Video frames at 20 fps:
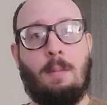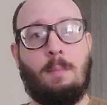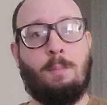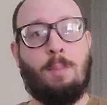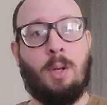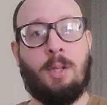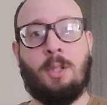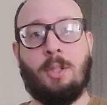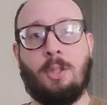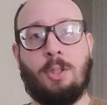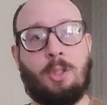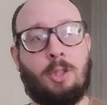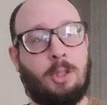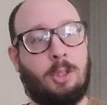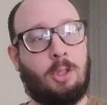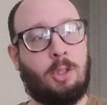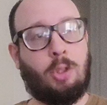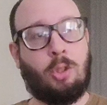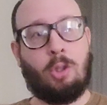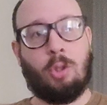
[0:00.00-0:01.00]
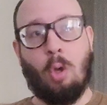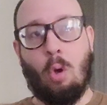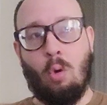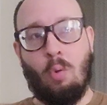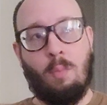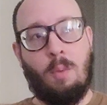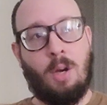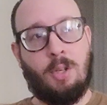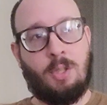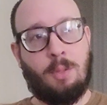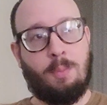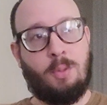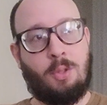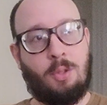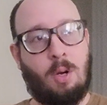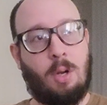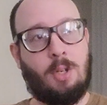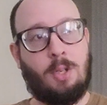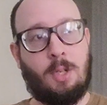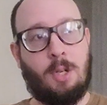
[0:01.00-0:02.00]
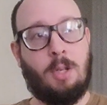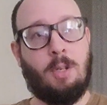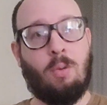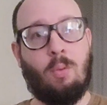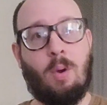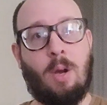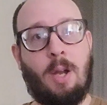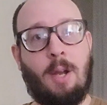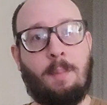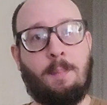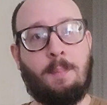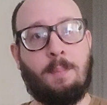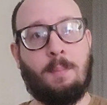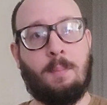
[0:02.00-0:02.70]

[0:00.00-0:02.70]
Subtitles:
But there's just so much obstruction in the way.